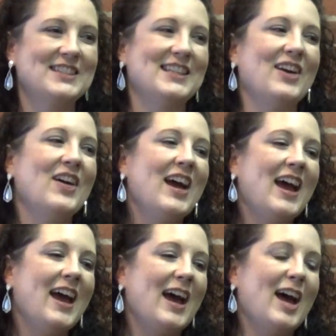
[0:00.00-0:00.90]
So,
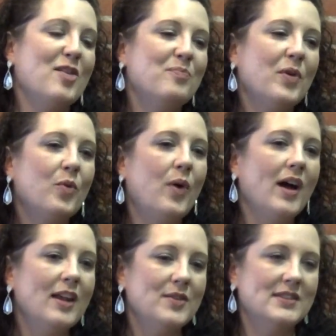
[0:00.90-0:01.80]
but
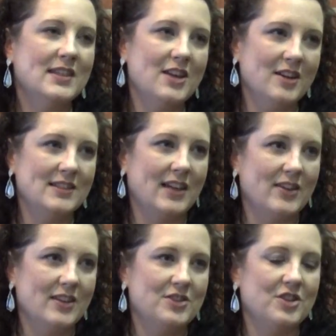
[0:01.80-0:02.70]
while I was here at
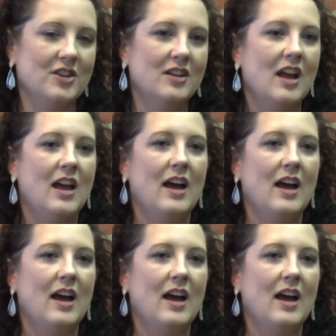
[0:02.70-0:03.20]
Southeastern,